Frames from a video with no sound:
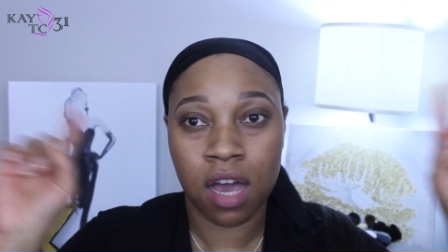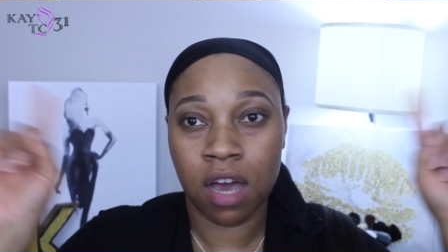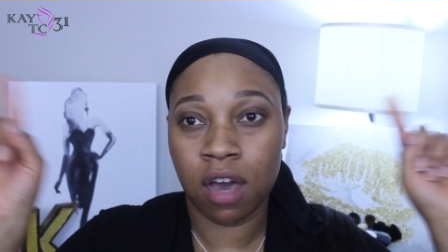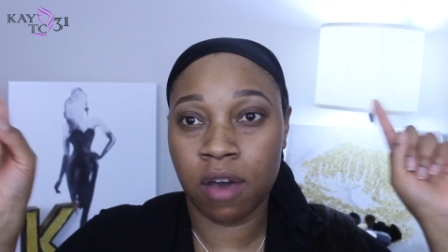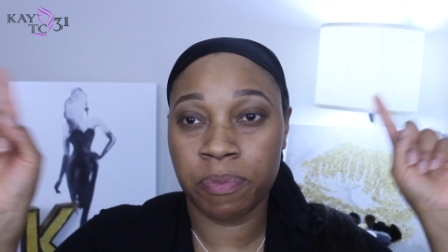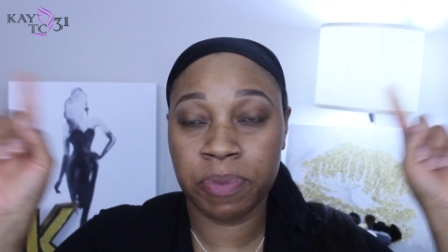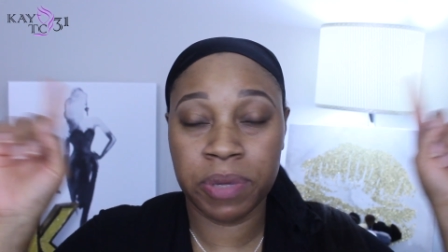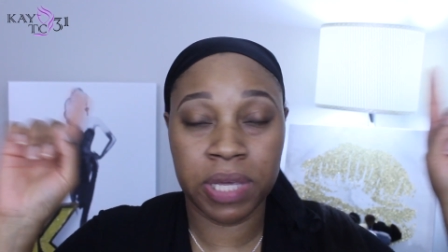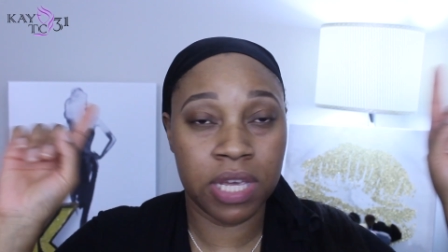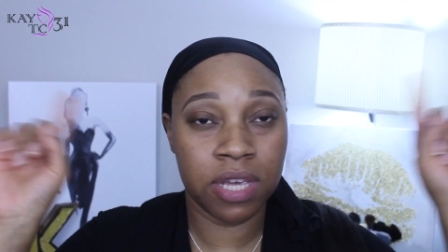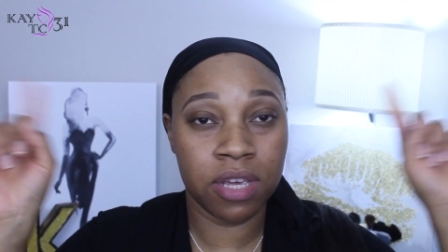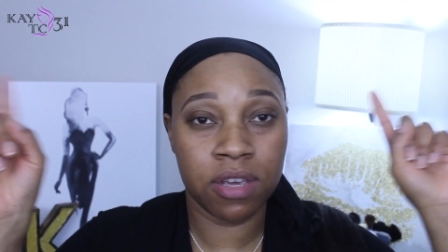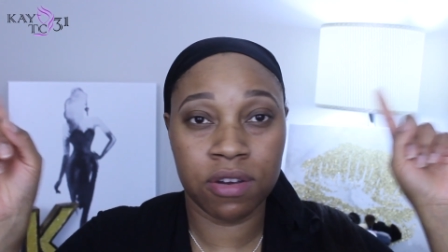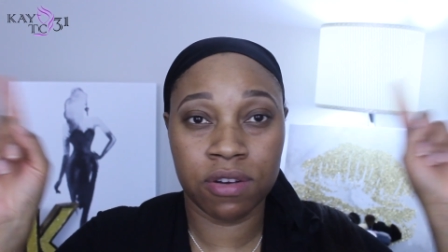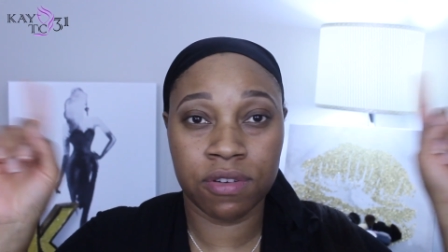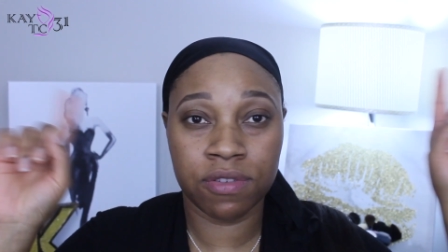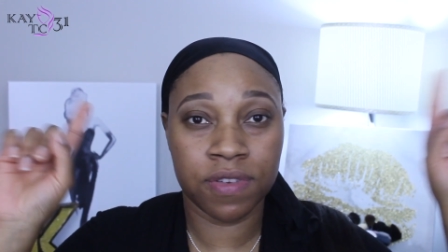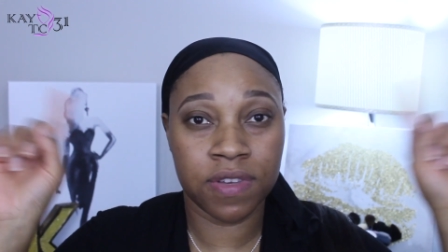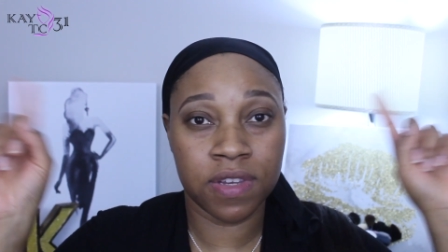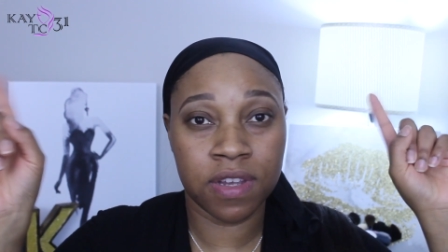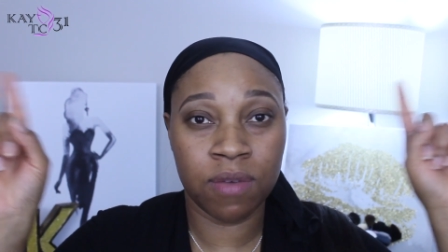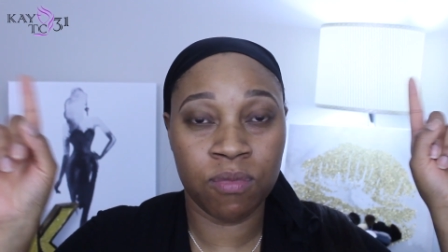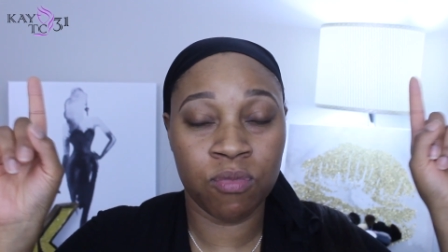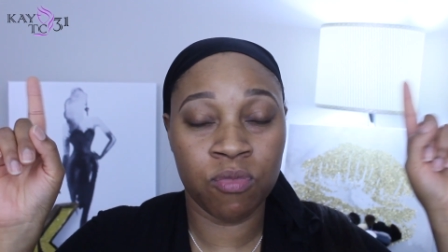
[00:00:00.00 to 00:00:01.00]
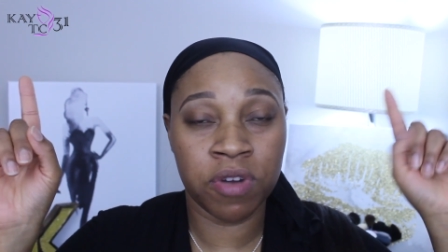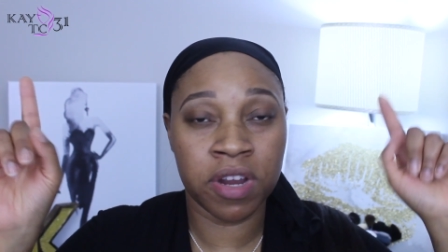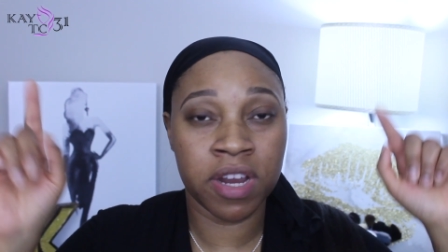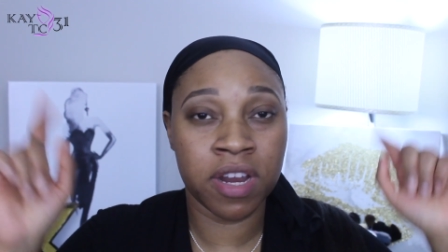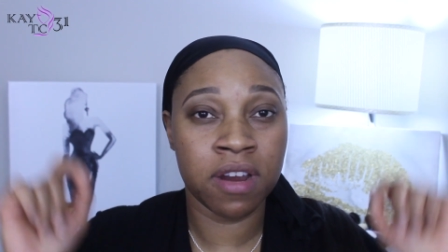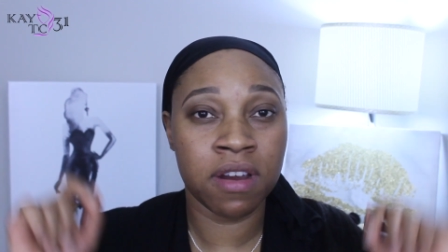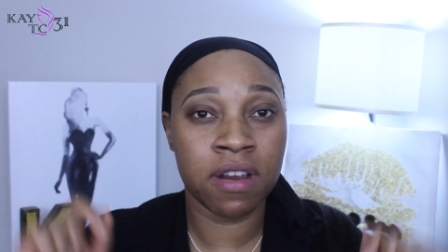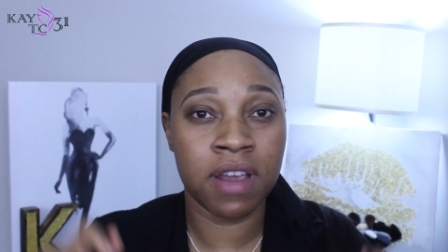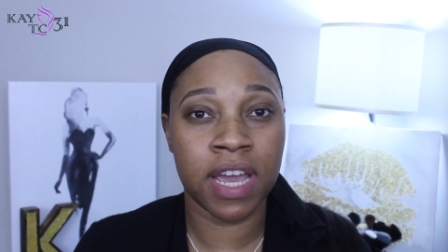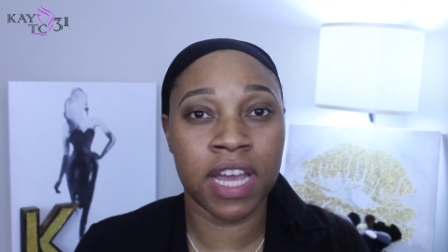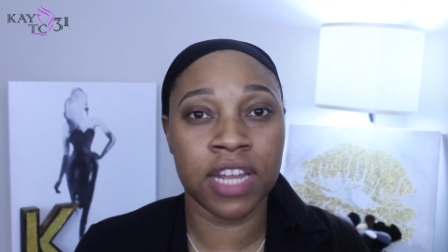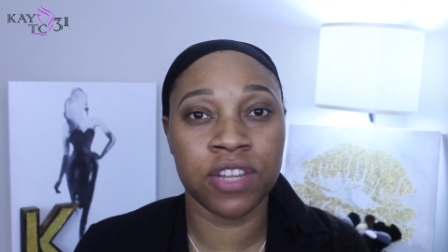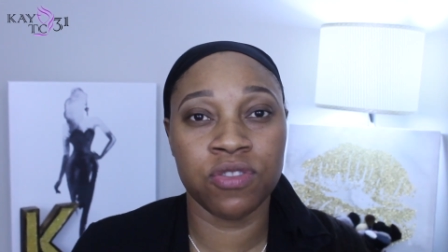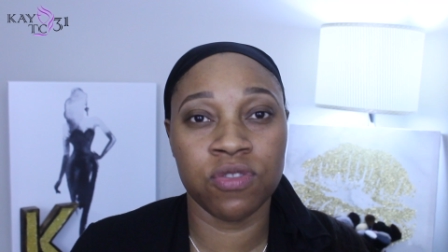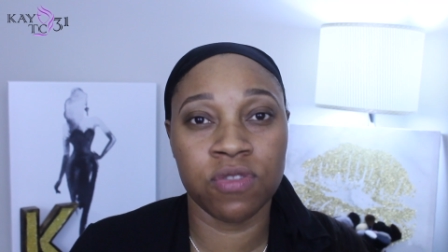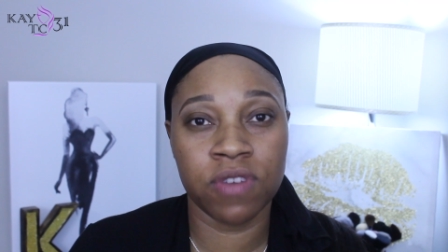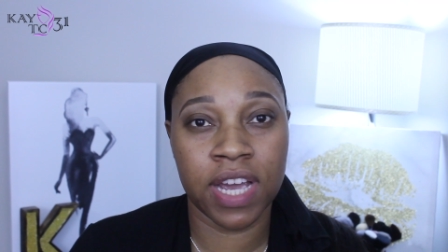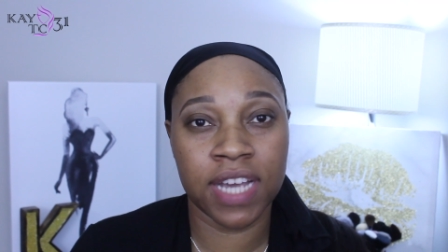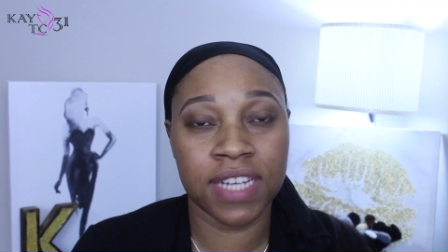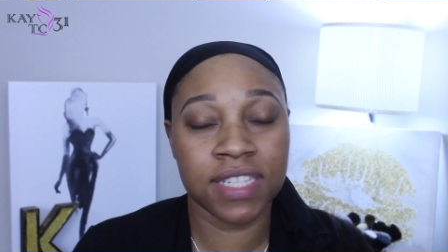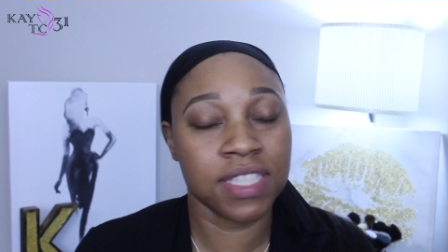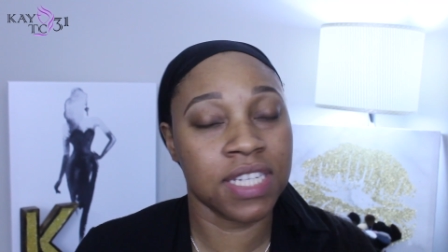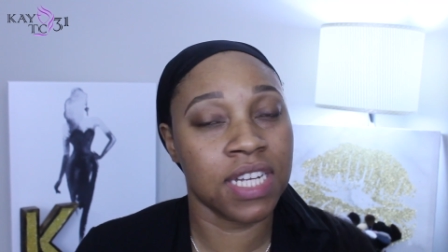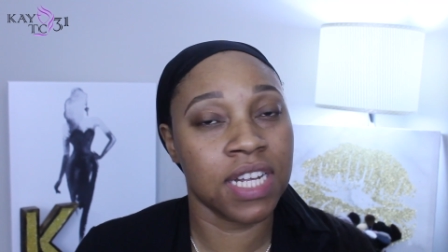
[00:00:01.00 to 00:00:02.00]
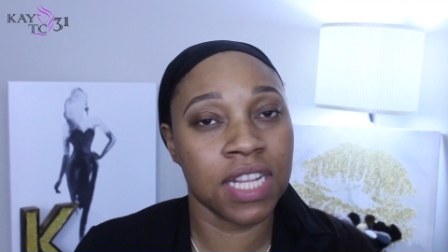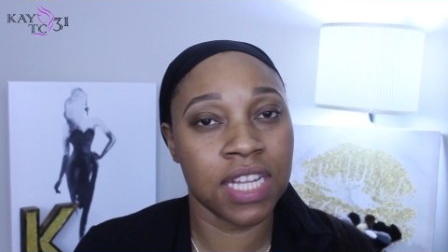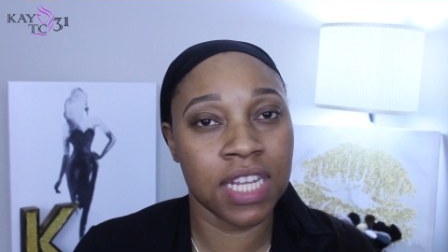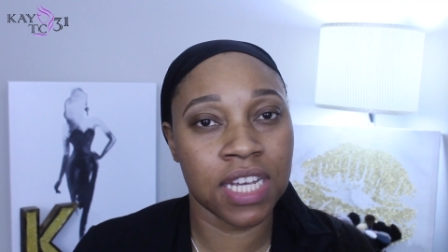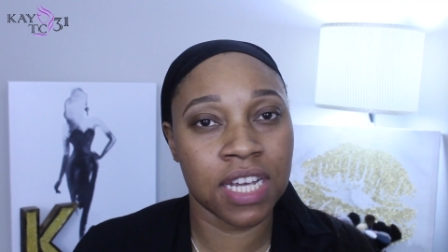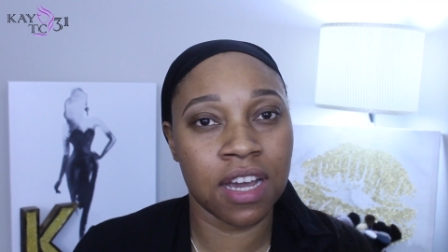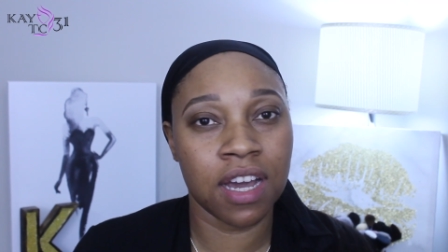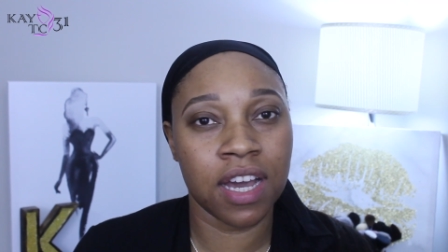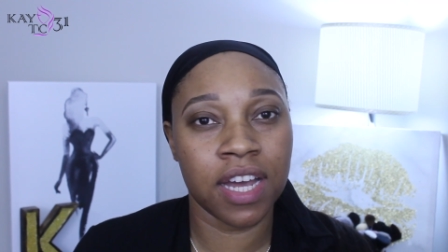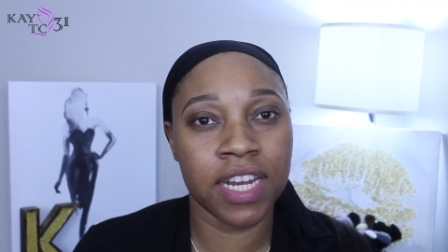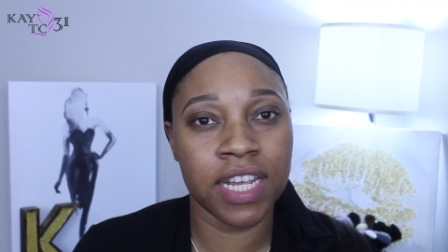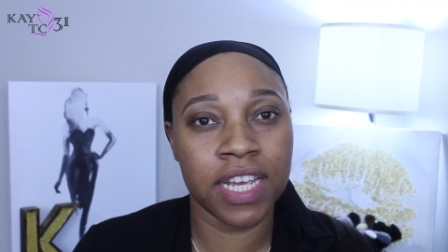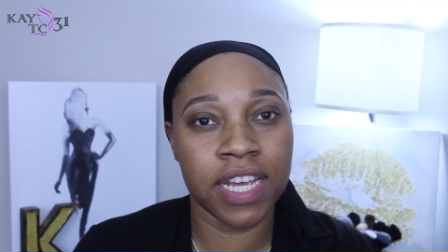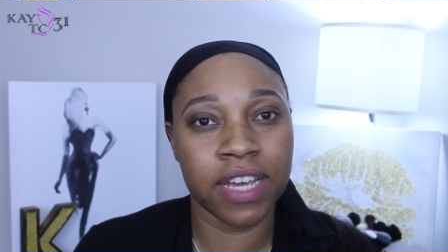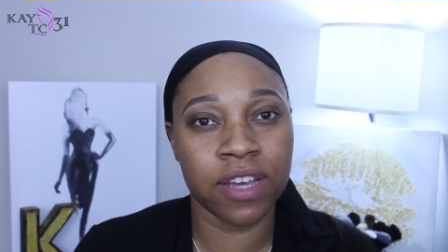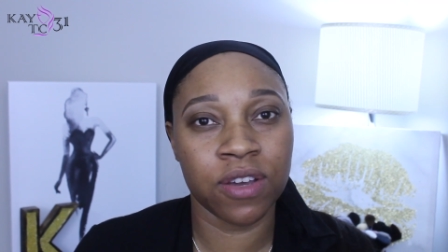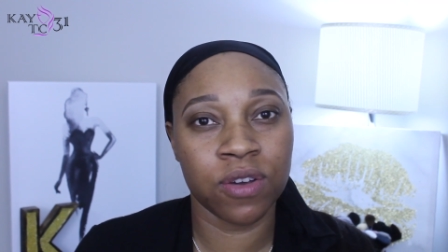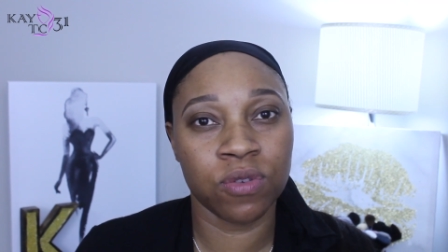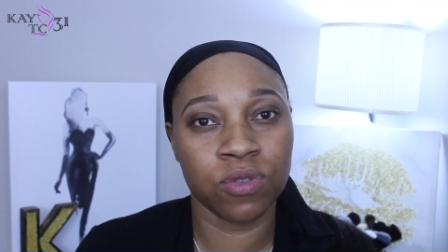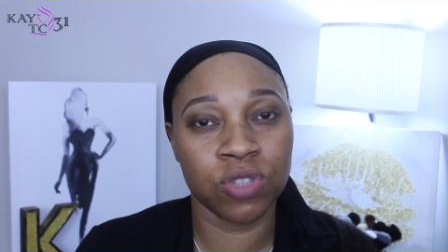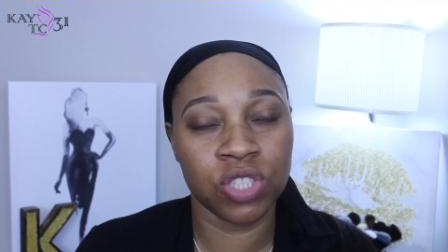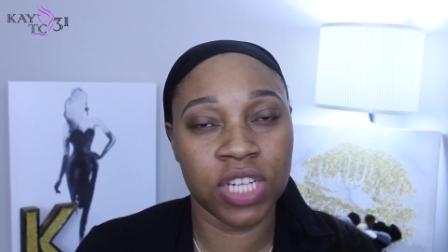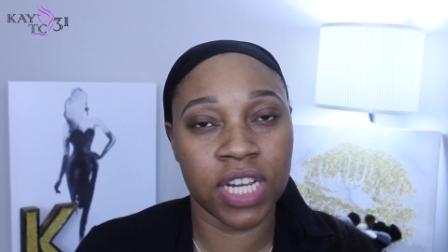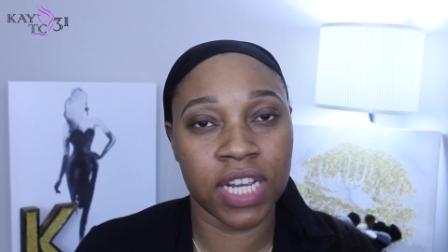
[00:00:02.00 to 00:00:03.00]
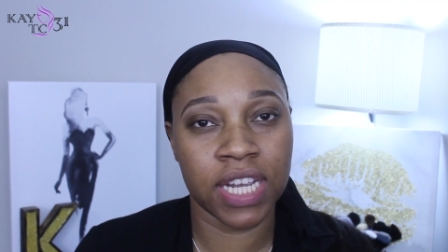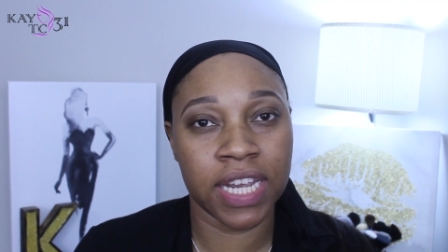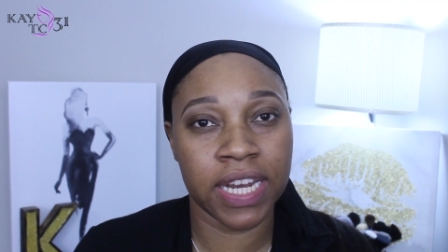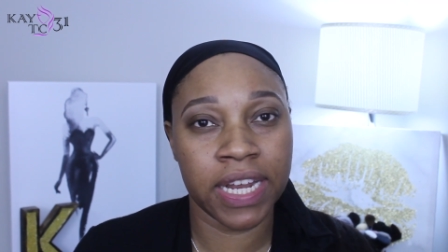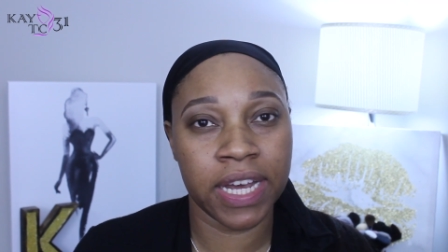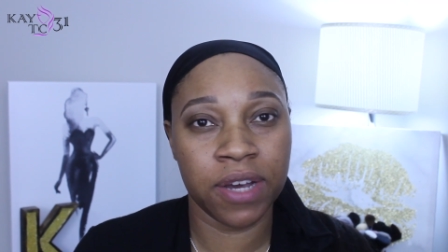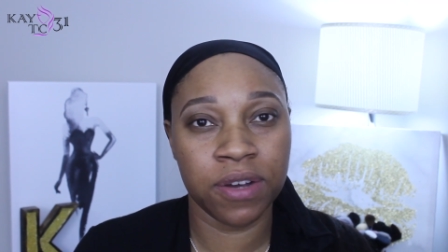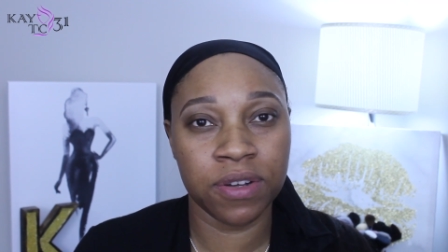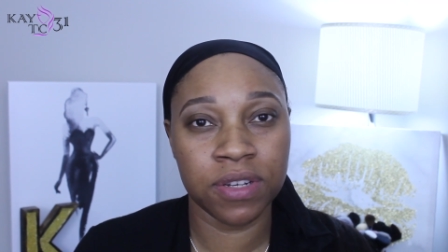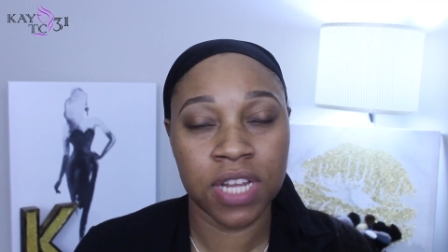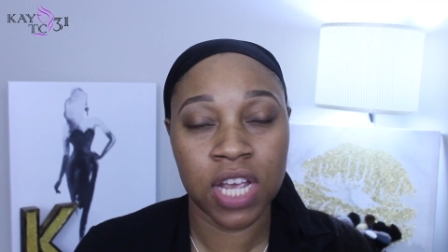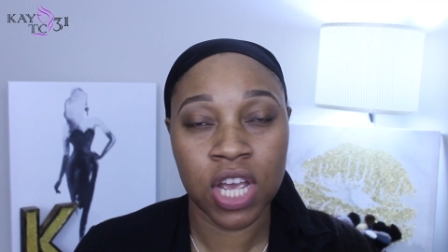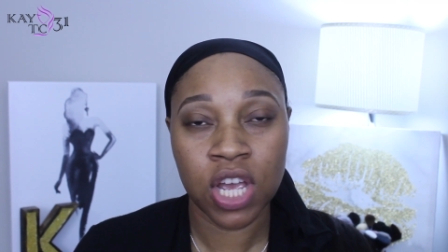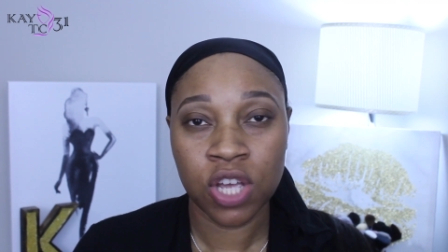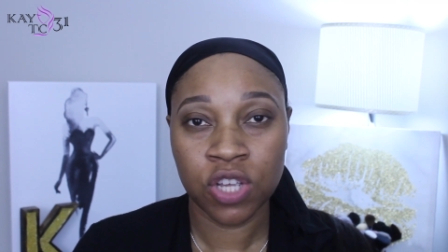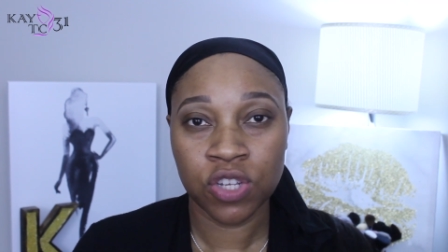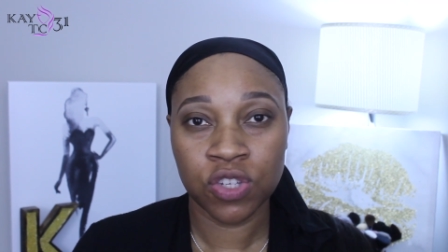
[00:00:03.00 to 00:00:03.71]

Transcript: up here somewhere and you guys can click on it and go check it out.